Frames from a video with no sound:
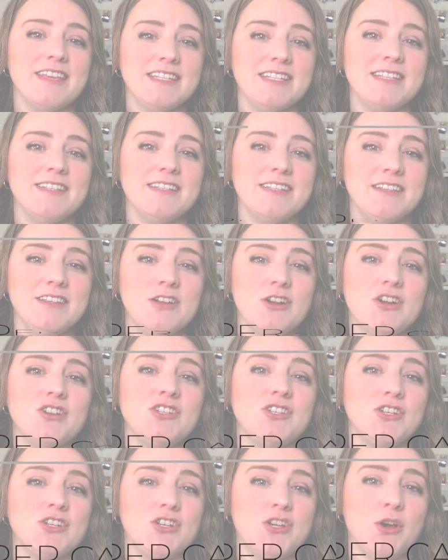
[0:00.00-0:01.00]
is the year
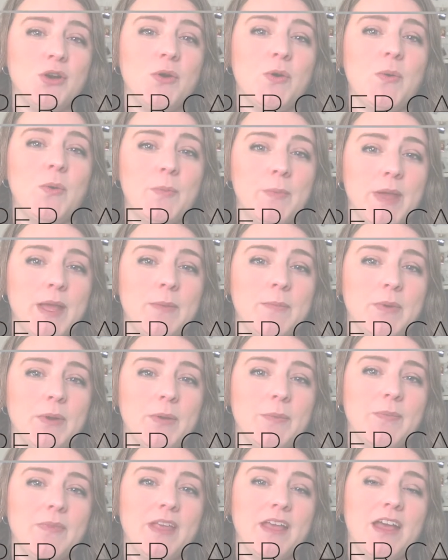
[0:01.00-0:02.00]
to go
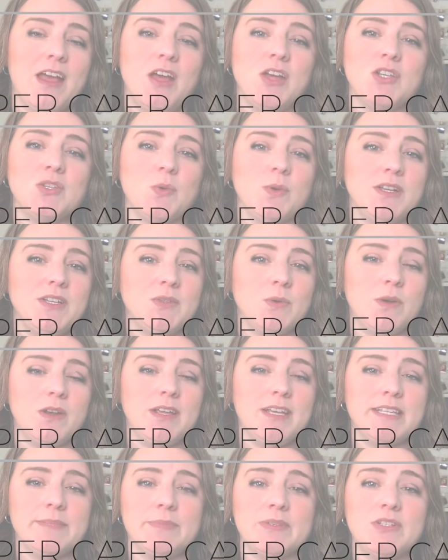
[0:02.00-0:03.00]
paper.
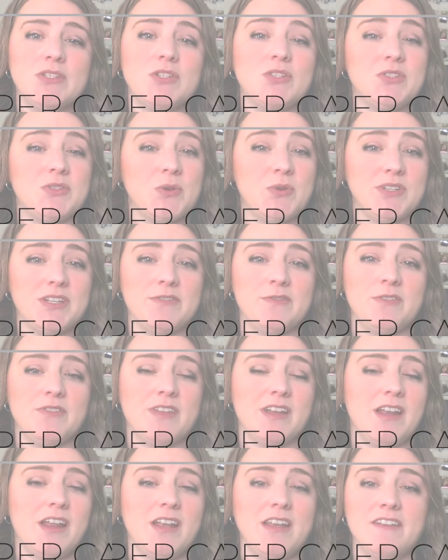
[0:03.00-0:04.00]
2020 has been so different
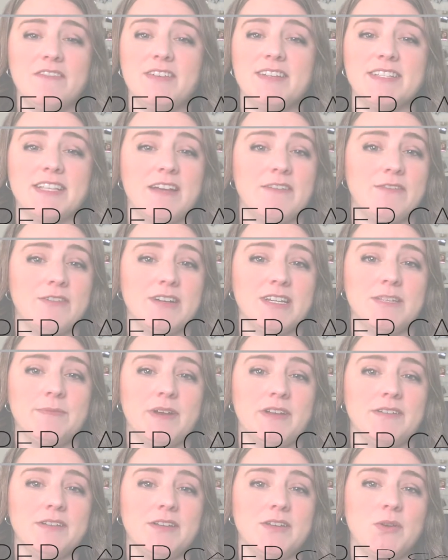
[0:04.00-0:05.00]
than any of us ever
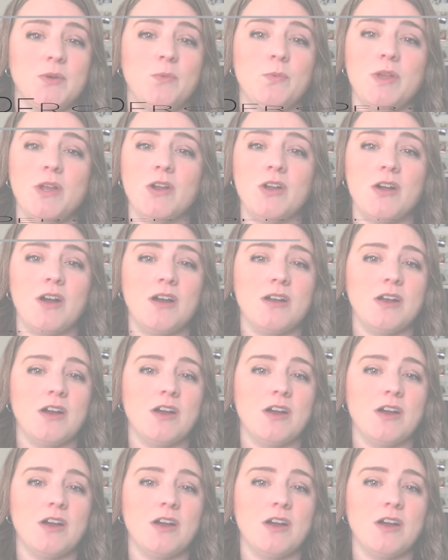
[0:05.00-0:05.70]
expected. We are on our